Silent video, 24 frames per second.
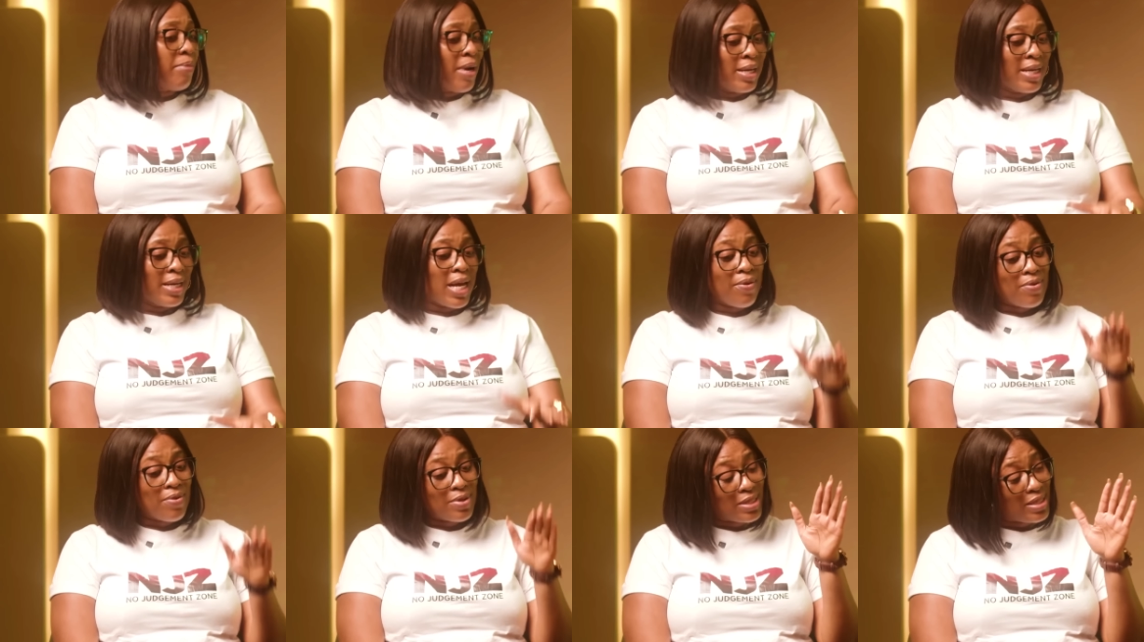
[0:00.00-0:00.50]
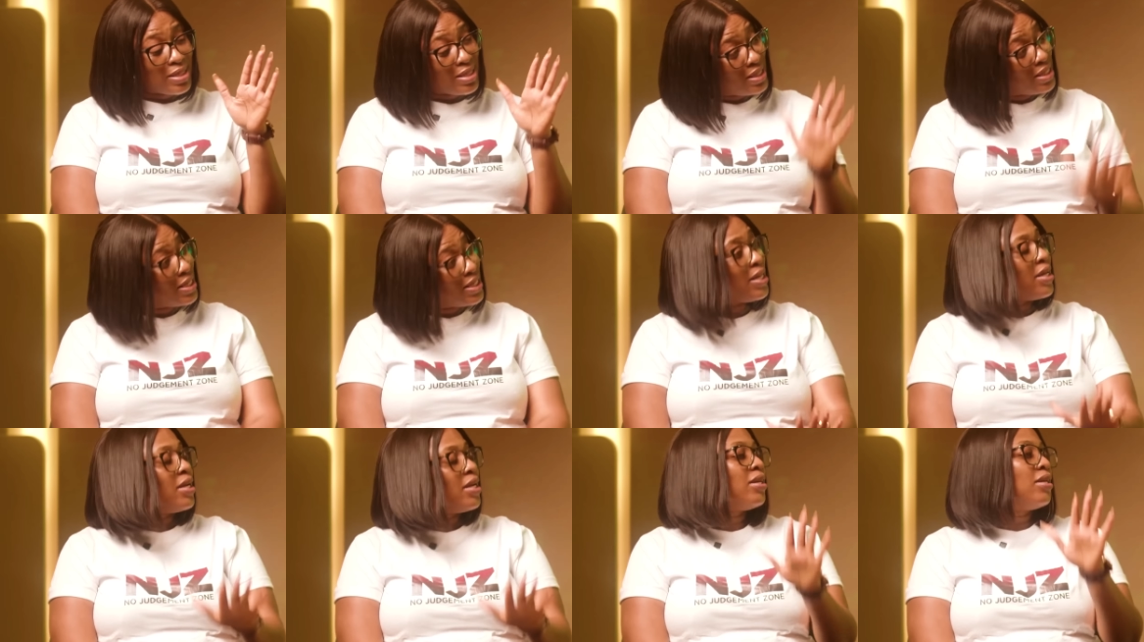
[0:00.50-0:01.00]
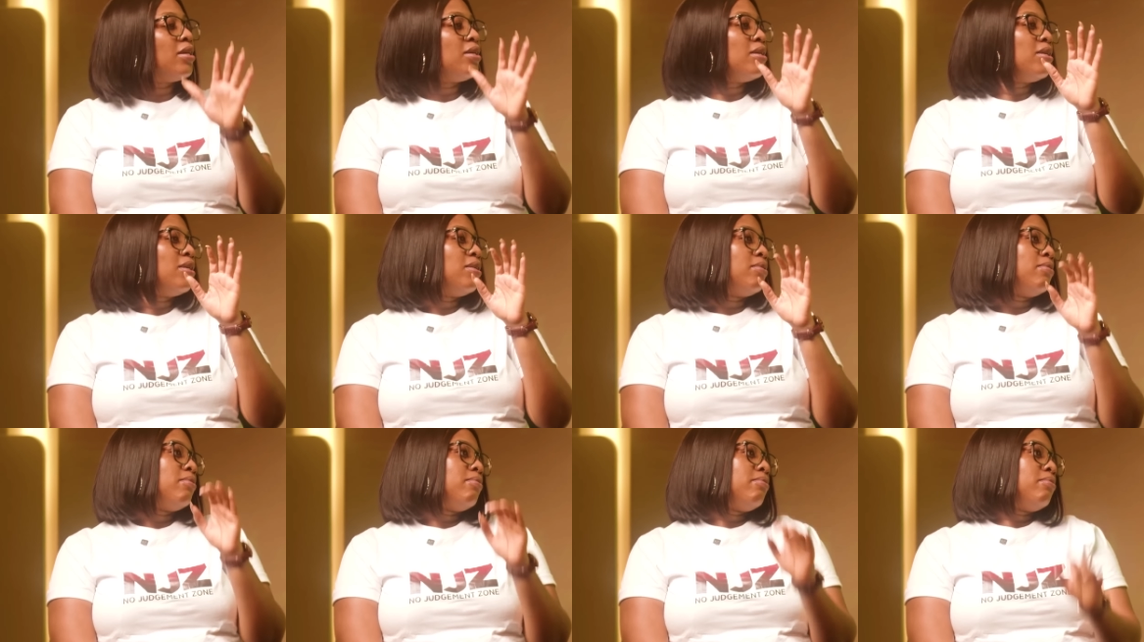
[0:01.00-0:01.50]
And that was the day
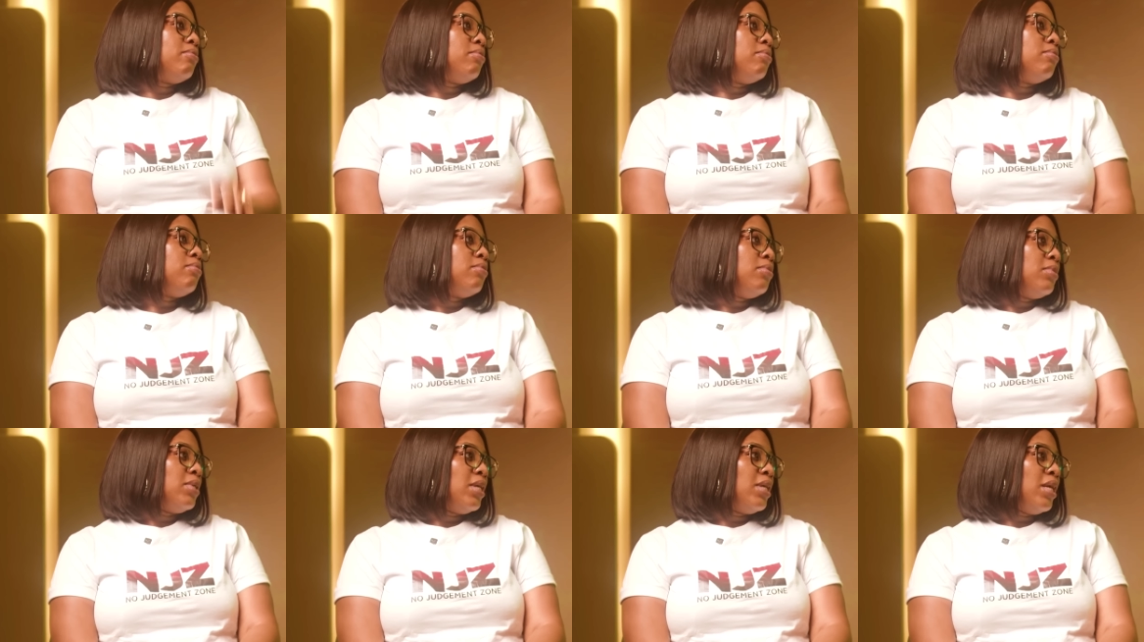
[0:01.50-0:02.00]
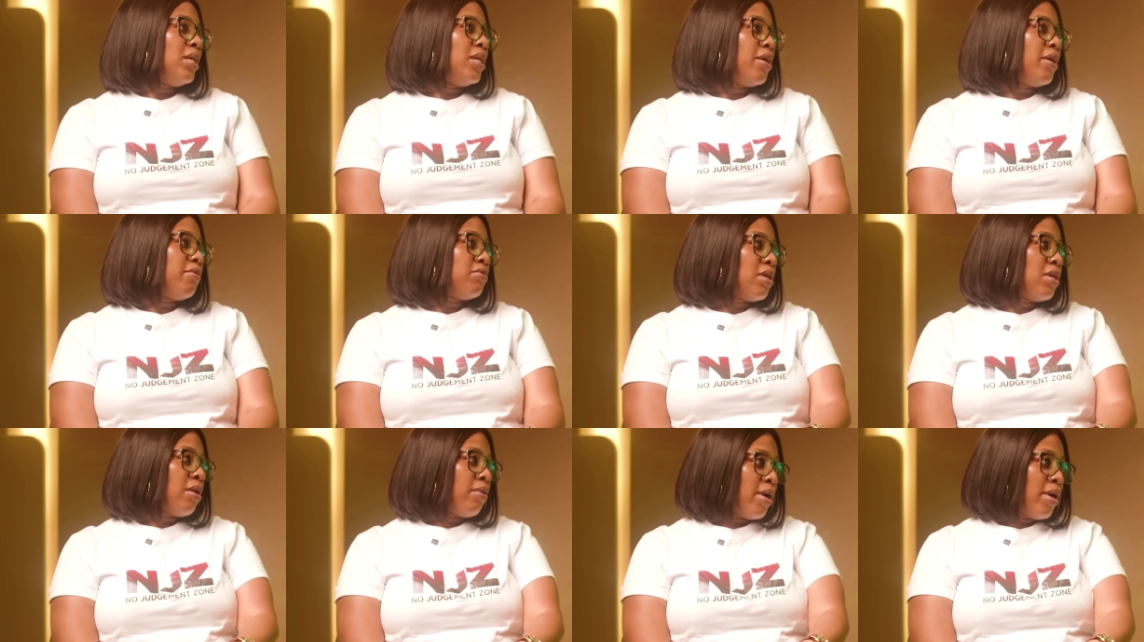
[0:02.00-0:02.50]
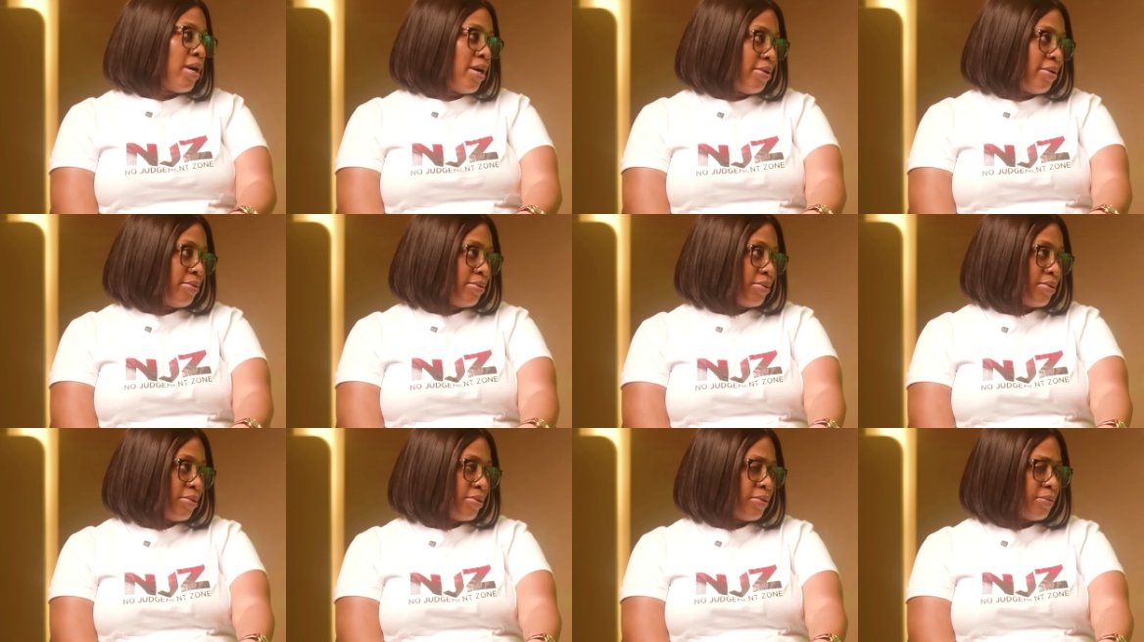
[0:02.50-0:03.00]
he left our
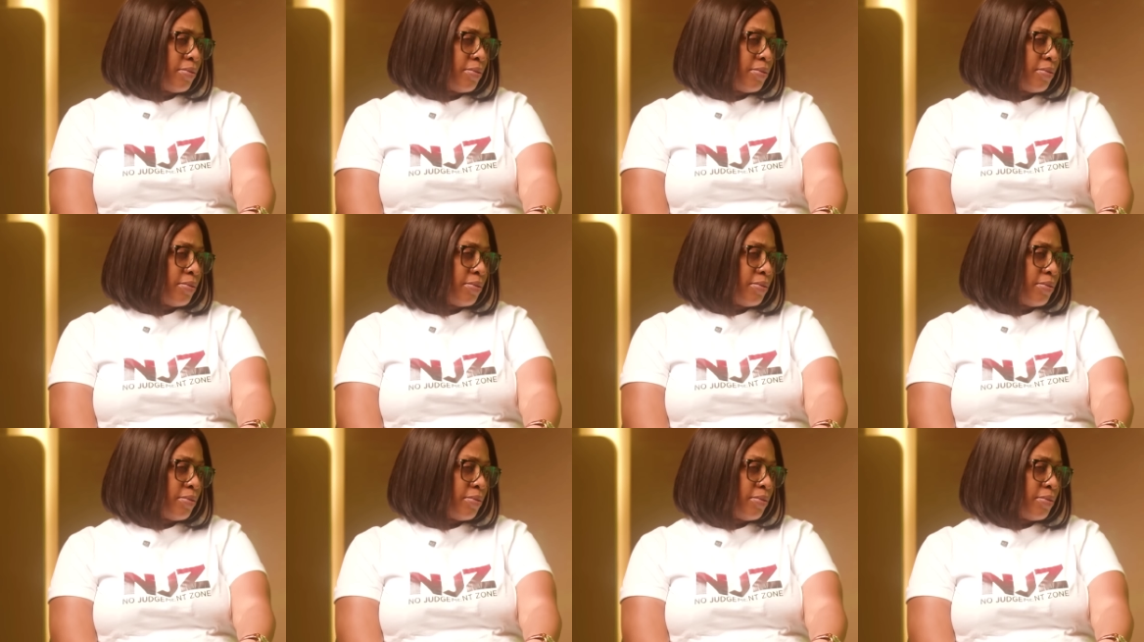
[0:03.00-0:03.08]
house.